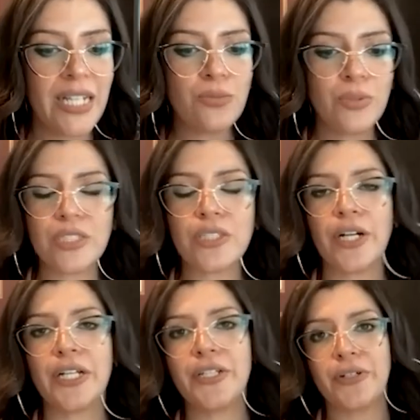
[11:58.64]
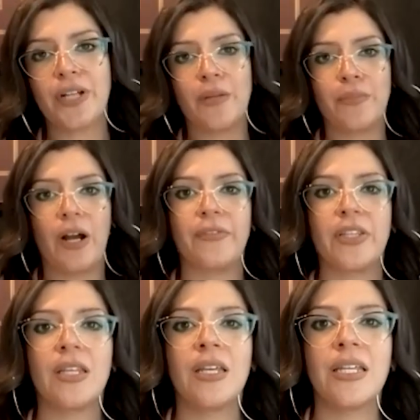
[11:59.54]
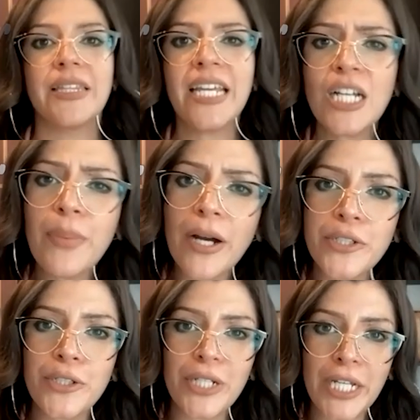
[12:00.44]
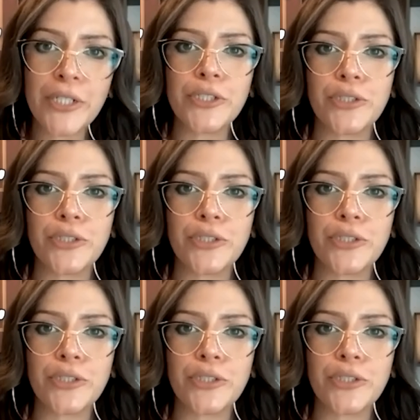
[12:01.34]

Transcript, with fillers: is when starting your nonprofit, think about your inner